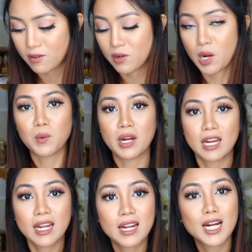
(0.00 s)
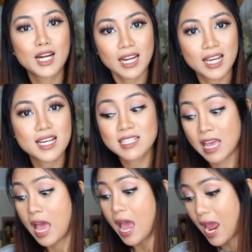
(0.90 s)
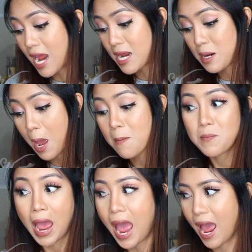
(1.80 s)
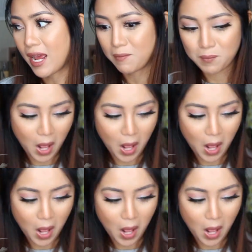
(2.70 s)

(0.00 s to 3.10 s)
I've got right here is a bag,